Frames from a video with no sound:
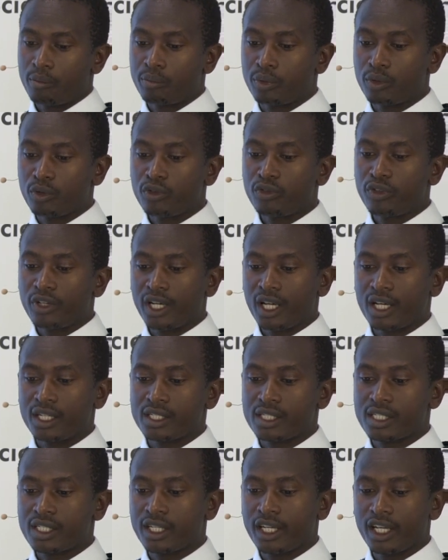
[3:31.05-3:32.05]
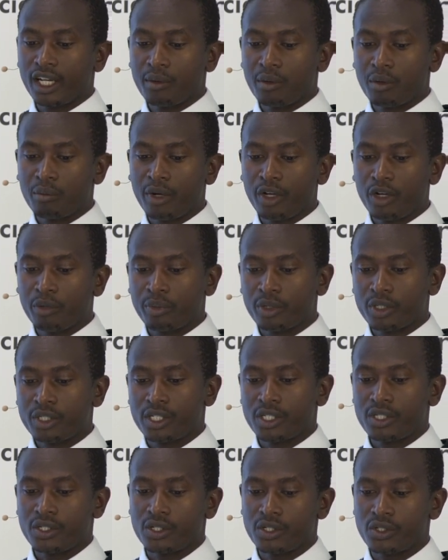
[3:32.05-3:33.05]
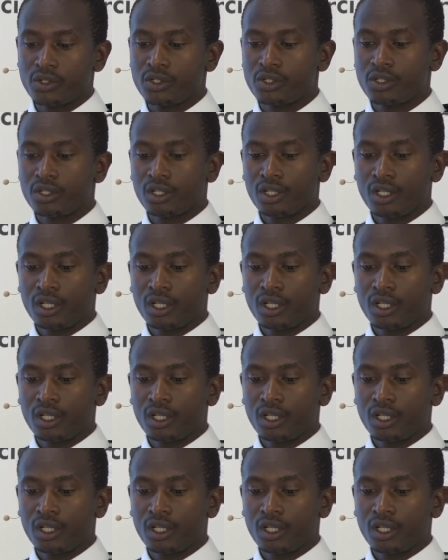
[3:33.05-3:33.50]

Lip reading: proven and scalable bioprocesses